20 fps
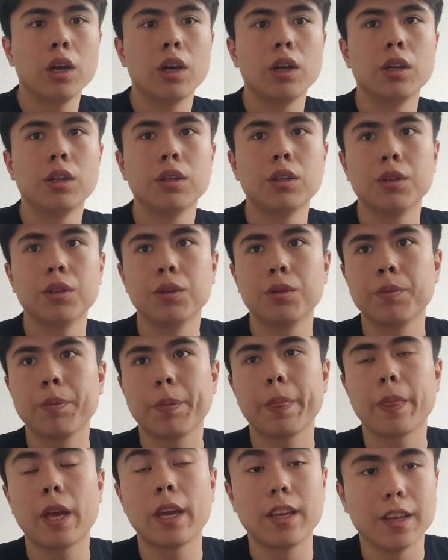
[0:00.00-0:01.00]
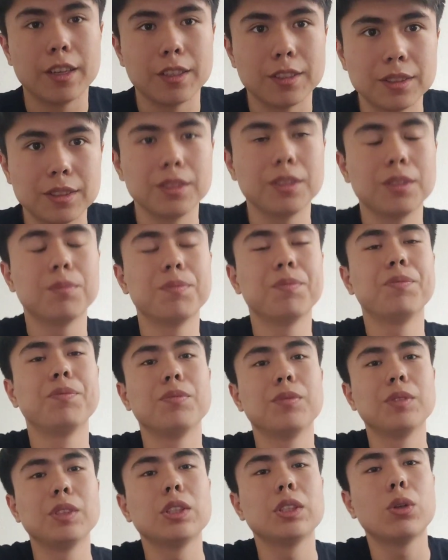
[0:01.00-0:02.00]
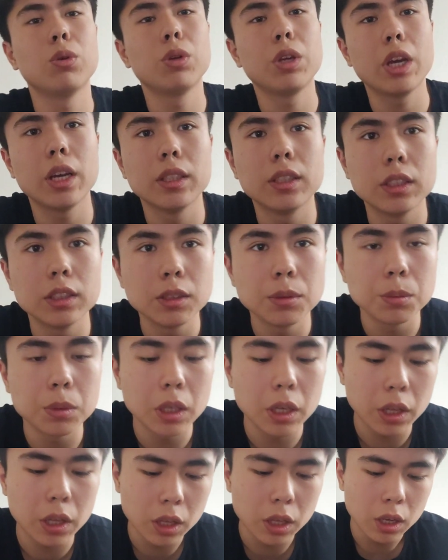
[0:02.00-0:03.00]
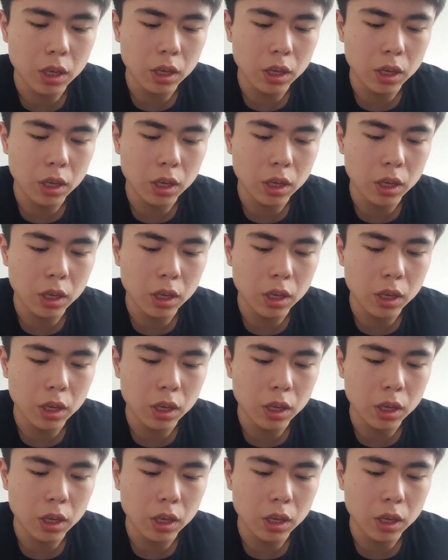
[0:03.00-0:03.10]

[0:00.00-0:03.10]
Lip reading: I guess. So yeah, that's my